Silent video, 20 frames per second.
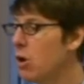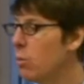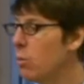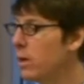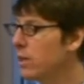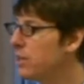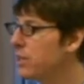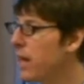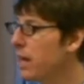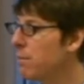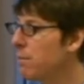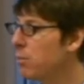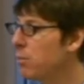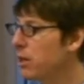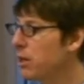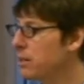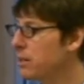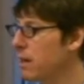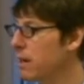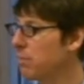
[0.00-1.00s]
which then
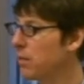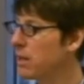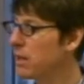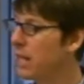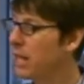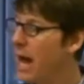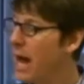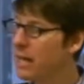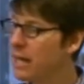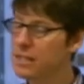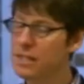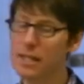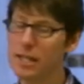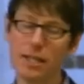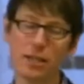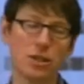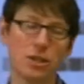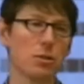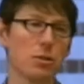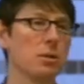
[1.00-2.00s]
brings up the last
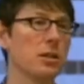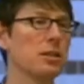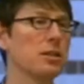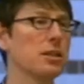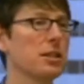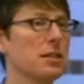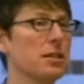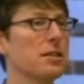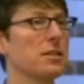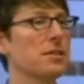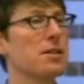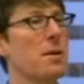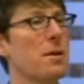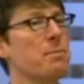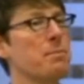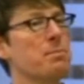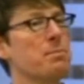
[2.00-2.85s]
issue, which is